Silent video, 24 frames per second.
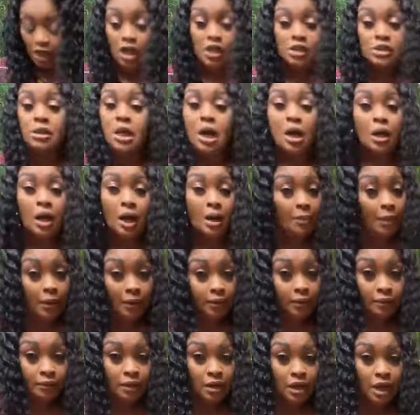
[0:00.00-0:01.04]
It's not
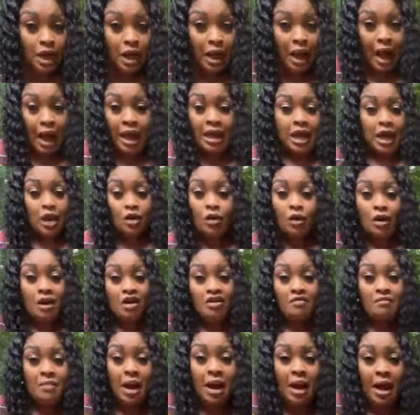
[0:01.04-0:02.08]
common. I cannot
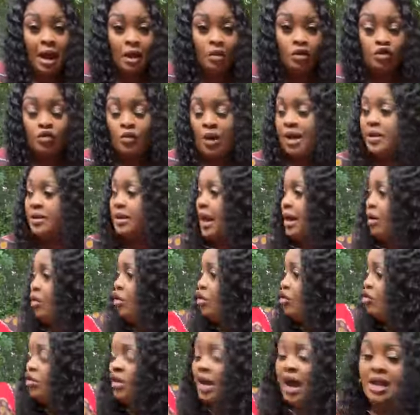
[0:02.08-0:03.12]
leave my house right now and
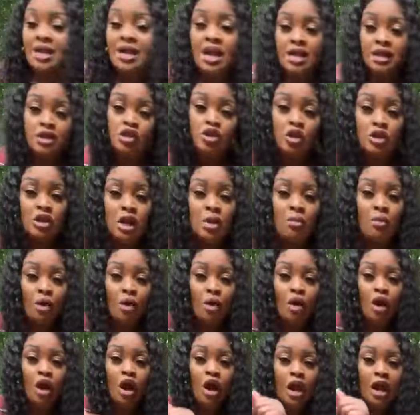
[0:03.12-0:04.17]
go to that next door
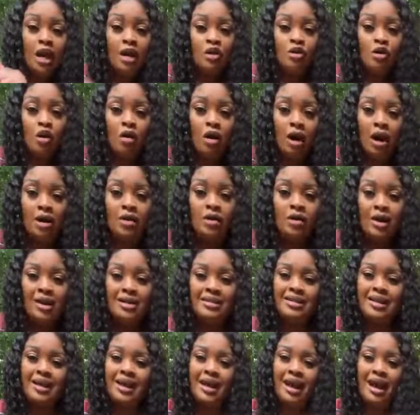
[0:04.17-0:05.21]
neighbor and knock her door
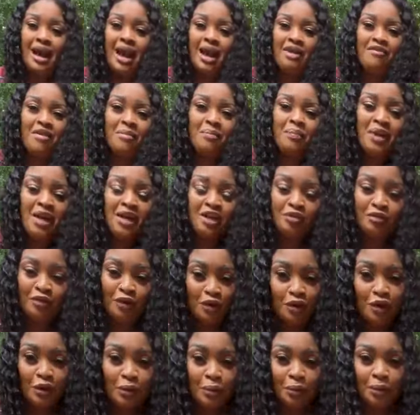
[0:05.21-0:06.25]
and say, "Hey, I have a plate
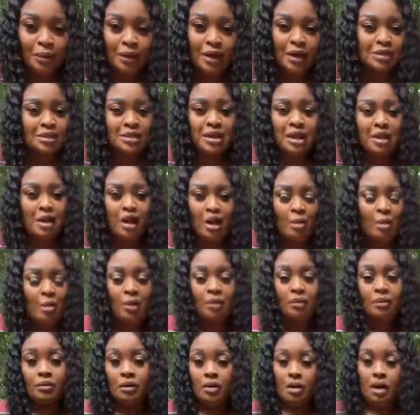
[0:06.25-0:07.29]
for you." It's not
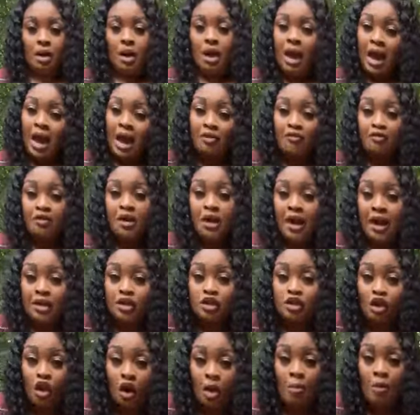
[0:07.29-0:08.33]
common. Africa
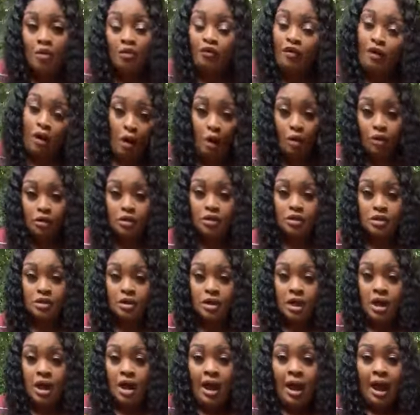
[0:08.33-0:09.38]
is common for us.
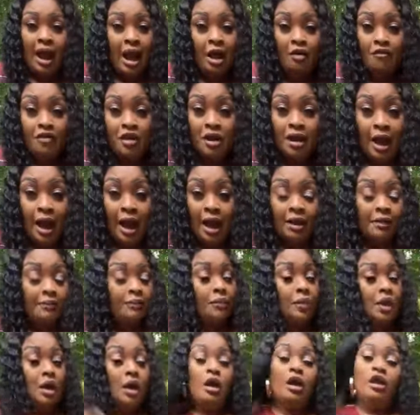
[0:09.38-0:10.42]
Africa,
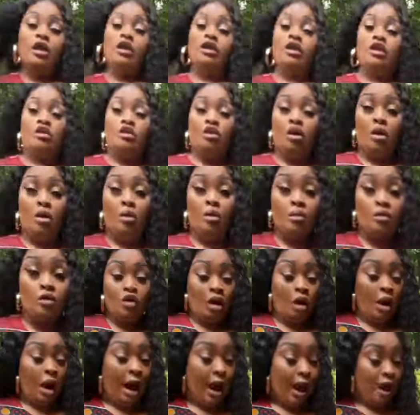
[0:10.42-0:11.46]
your,
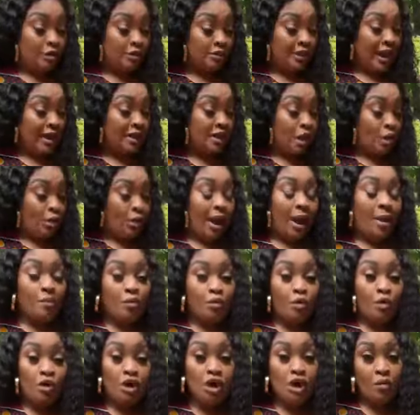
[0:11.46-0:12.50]
your house, like the way
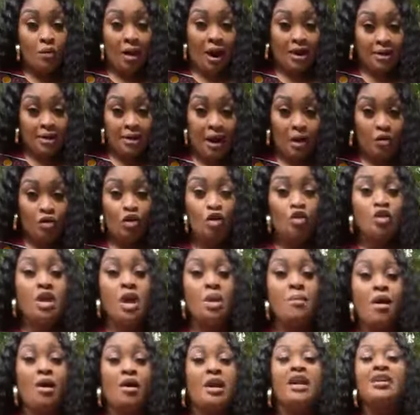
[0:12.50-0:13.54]
I'm cooking right now, your
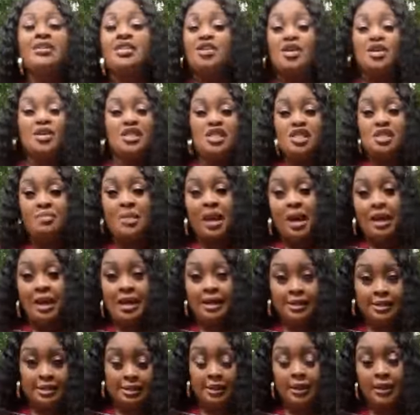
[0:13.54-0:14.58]
neighbor can just smell
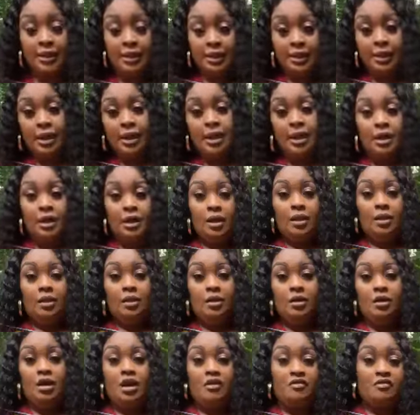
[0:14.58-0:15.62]
it.
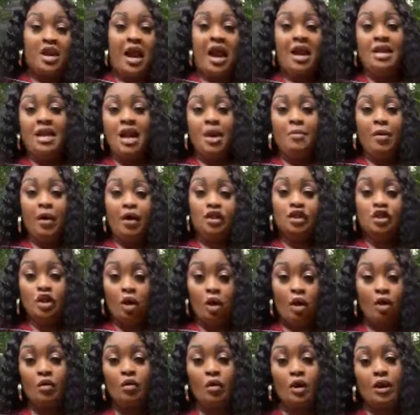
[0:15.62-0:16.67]
If that neighbor is
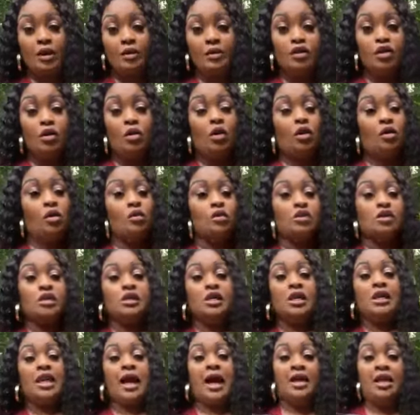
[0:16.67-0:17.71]
hungry, you're going to
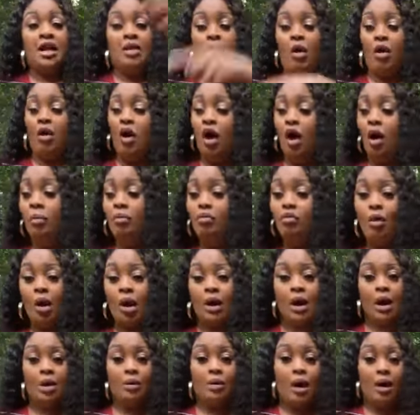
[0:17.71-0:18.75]
see that neighbor come
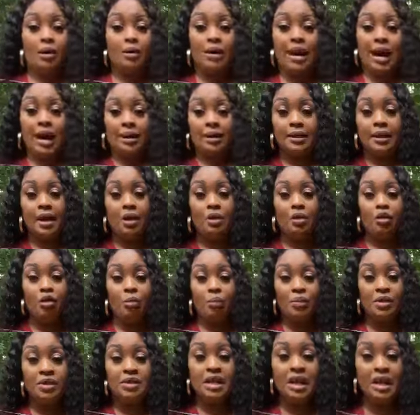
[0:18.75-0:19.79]
walk around like they're going to
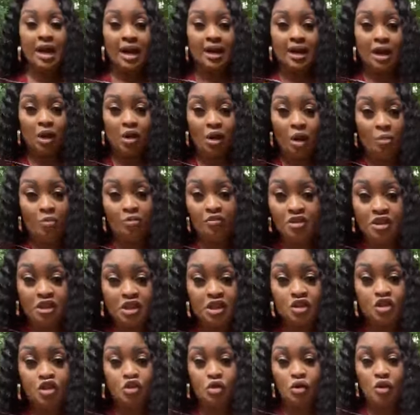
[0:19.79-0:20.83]
pretend like they come
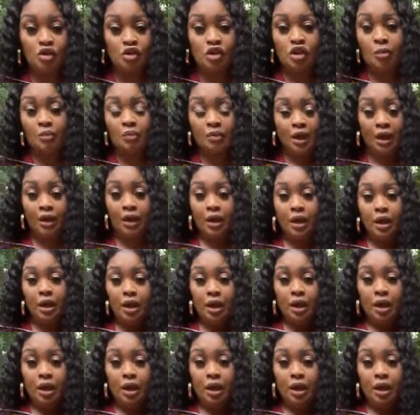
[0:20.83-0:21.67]
visit you or something.